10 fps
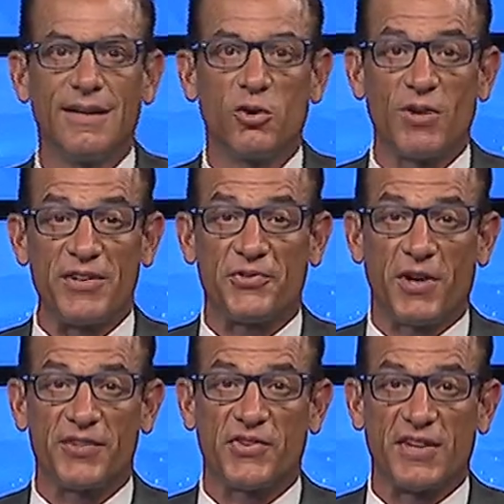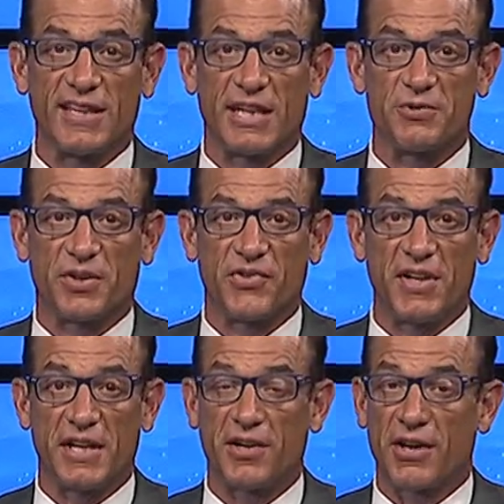Restaurants in the Electric
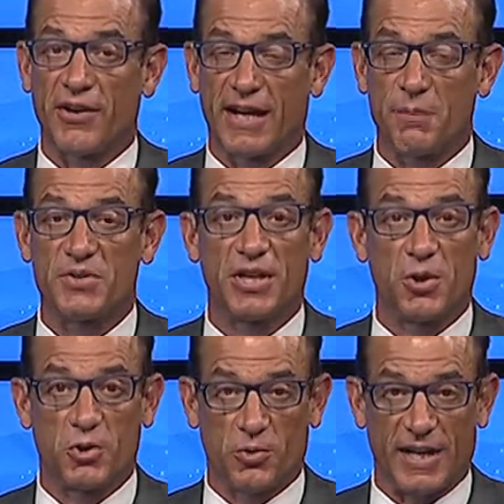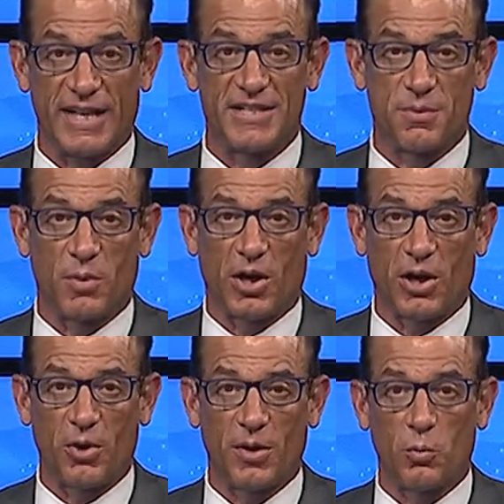City are gearing up to go green tomorrow,